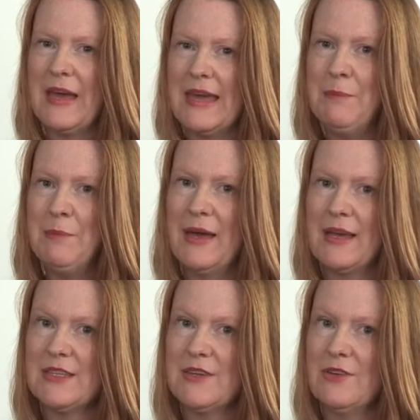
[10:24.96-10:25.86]
that
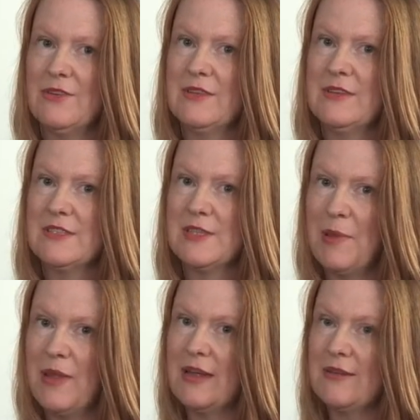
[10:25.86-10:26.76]
impact on
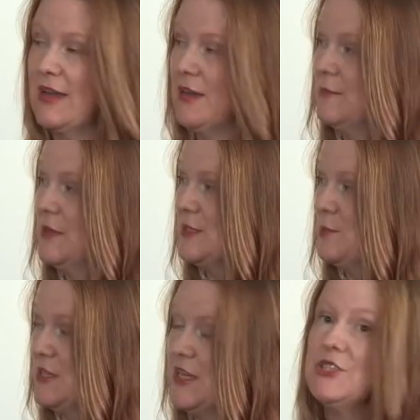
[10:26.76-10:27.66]
supplier income is
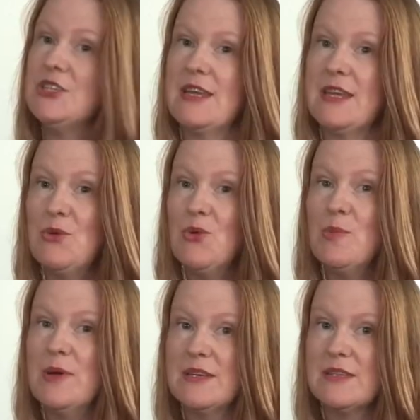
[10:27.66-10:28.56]
potentially
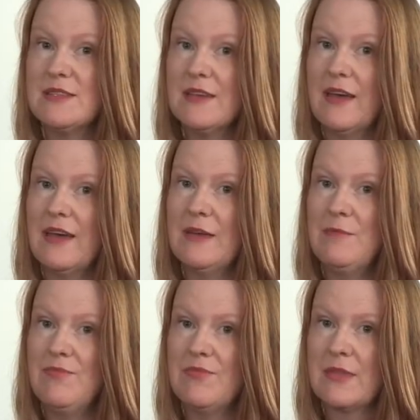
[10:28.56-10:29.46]
enormous.
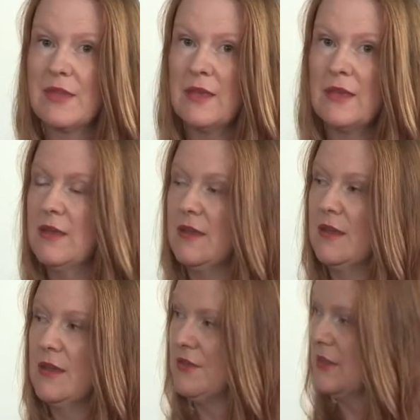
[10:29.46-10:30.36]
you know, I